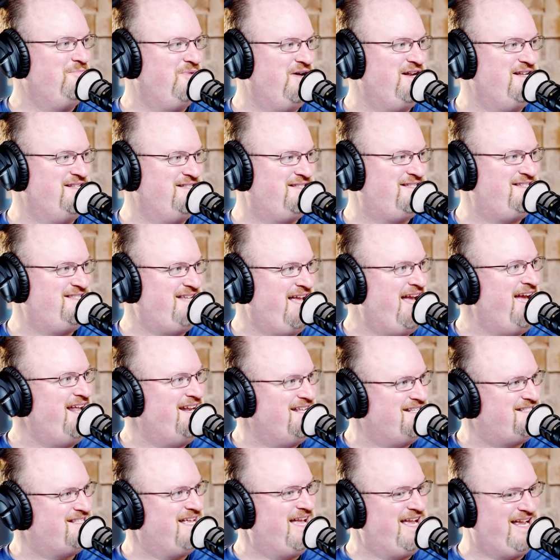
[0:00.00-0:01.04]
But instead,
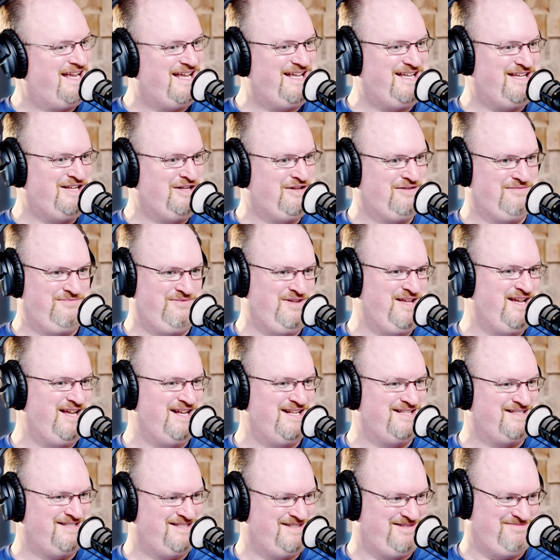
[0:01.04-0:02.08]
it's like he
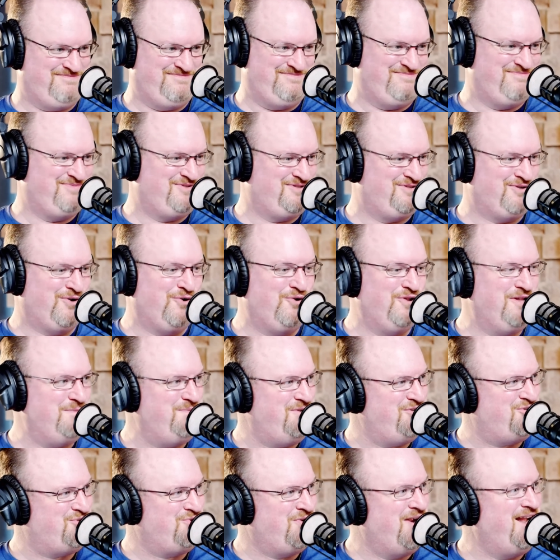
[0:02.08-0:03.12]
gets totally
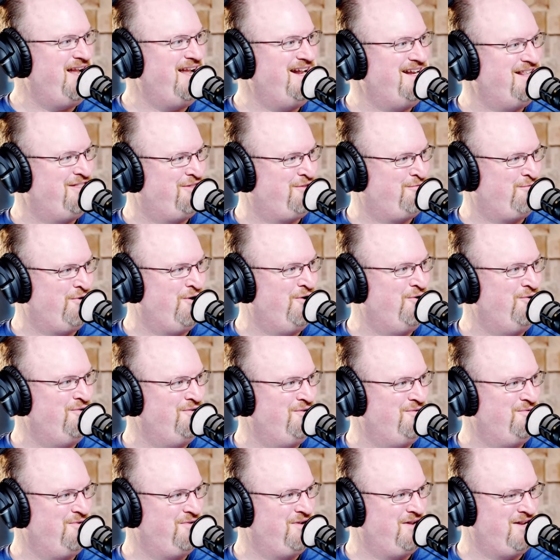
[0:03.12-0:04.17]
betrayed and
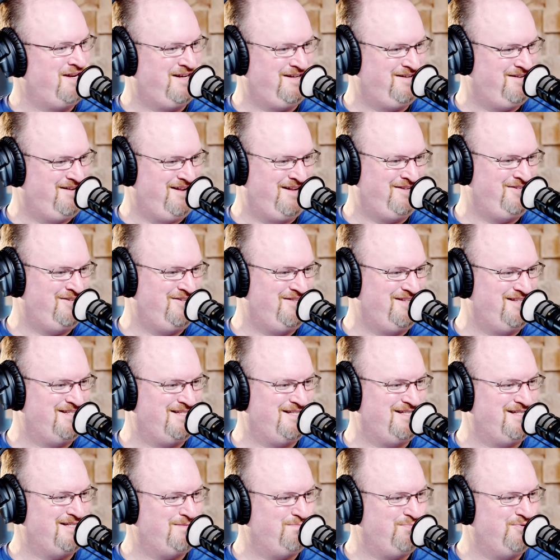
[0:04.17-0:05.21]
thrown into
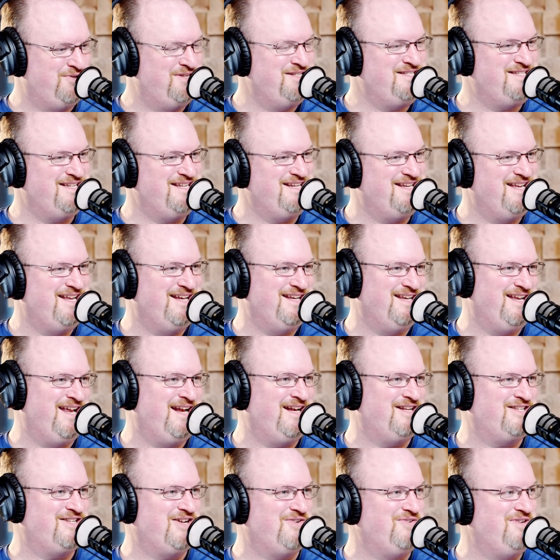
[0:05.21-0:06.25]
this prison,
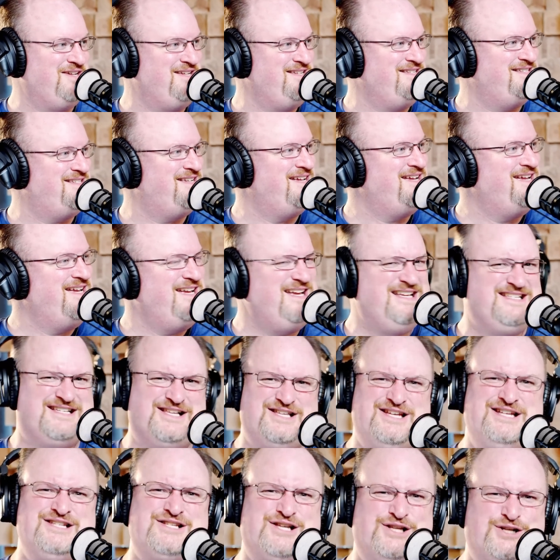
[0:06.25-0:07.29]
and so he's
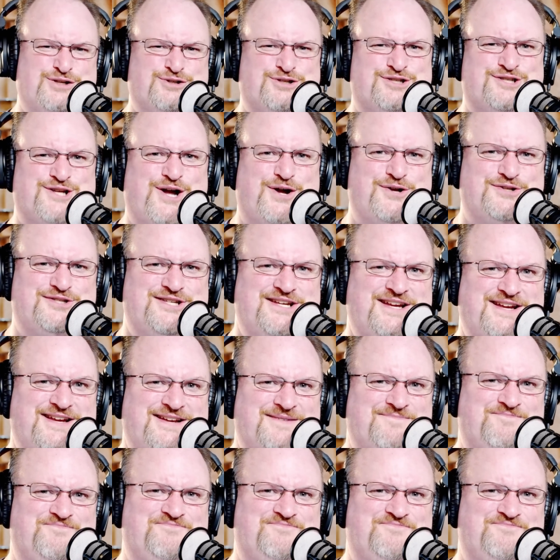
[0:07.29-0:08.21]
a little salty.